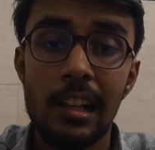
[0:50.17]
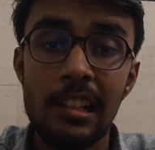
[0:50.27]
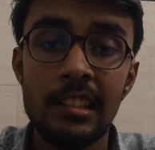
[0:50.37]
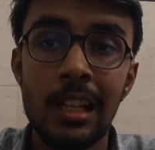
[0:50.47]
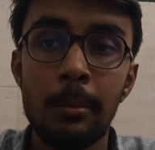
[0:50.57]

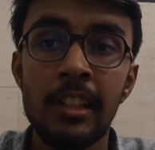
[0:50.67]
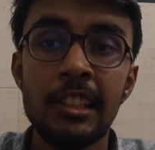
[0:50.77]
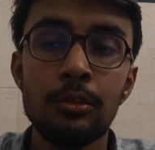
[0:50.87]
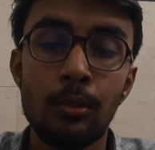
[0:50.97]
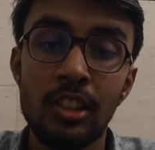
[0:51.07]
Alzheimer
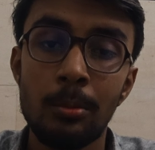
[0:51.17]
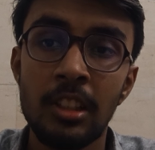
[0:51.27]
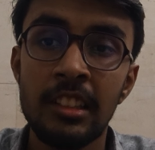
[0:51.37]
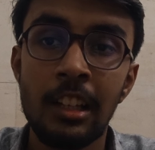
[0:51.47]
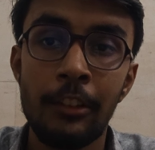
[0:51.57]
is one of
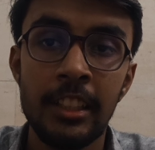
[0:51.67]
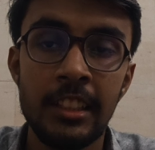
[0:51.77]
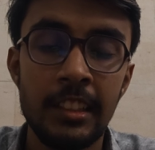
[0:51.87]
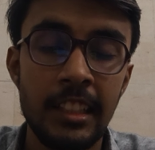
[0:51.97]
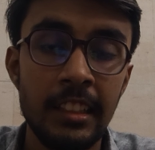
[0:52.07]
the
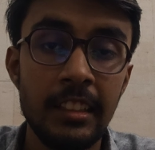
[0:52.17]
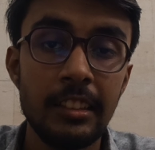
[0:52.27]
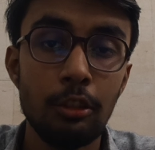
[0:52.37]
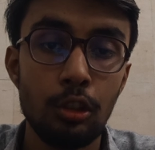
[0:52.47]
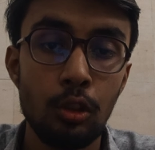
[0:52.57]
devastating
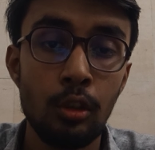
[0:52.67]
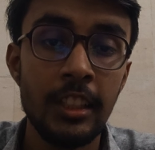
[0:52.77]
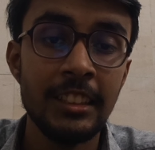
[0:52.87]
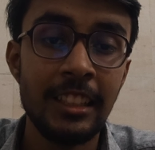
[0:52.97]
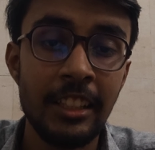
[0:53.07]

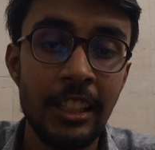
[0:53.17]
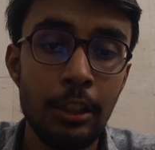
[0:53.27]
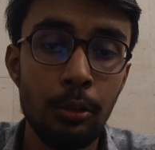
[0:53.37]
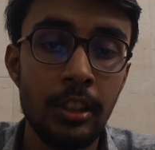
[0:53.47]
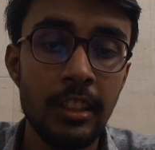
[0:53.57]

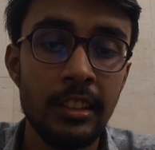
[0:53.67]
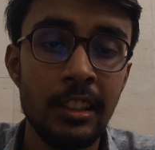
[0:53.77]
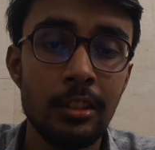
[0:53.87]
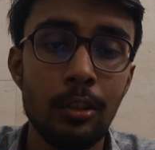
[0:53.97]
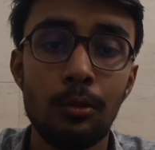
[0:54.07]
neurodegenerative
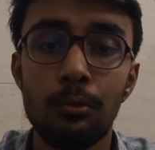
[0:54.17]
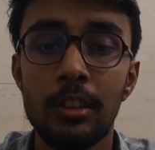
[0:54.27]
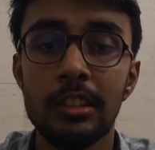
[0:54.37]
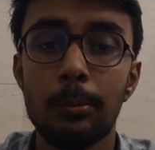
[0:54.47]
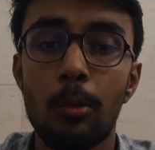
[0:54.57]
disease
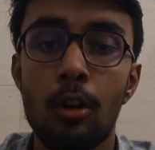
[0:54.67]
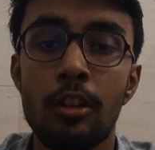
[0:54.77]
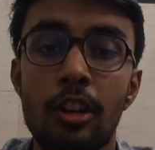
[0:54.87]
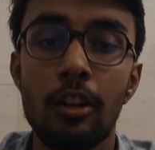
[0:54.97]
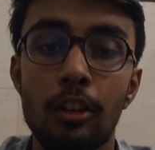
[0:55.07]
which
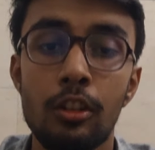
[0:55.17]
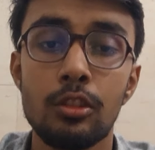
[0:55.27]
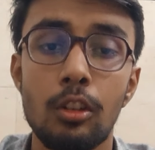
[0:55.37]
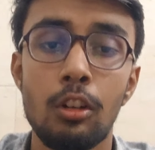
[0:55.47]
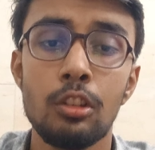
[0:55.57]
found
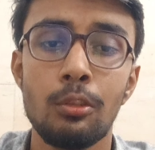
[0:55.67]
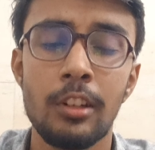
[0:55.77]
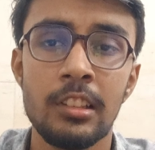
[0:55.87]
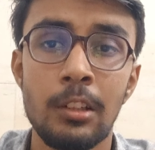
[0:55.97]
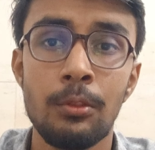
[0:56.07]
across all
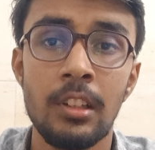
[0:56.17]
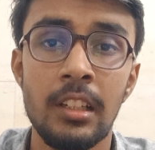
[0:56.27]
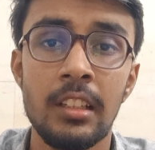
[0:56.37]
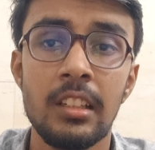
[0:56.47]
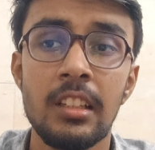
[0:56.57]
over the
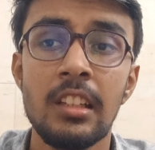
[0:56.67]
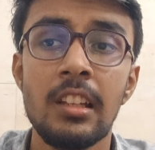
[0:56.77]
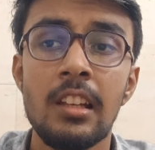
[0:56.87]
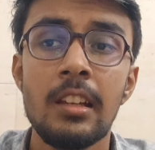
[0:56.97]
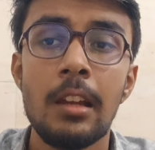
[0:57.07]
world,
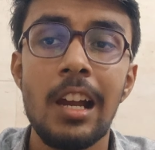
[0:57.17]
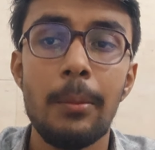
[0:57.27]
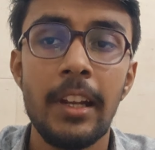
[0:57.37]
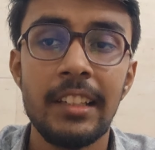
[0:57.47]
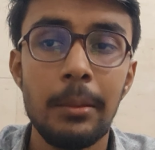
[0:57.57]

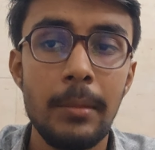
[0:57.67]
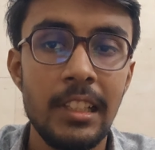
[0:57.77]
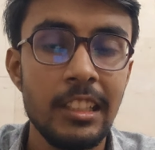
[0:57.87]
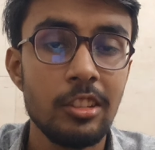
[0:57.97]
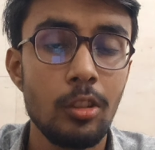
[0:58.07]
affecting
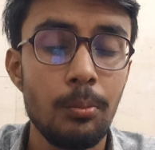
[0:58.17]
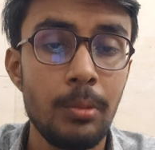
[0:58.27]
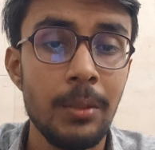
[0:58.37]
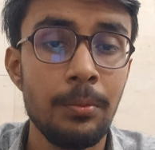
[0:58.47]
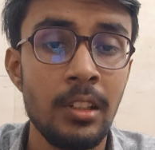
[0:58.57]
millions of
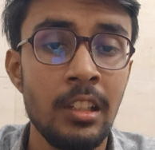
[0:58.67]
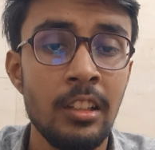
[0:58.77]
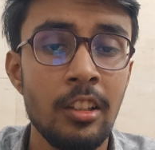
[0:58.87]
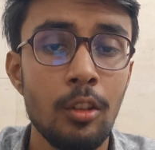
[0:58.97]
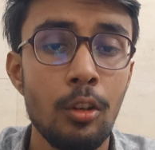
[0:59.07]
people,
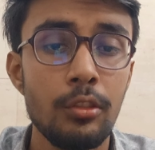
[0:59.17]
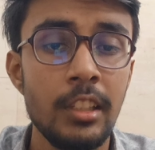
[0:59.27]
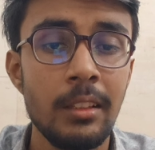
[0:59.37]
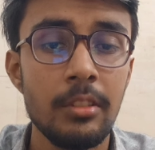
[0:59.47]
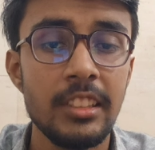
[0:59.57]

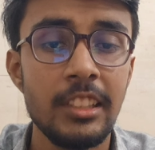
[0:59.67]
causing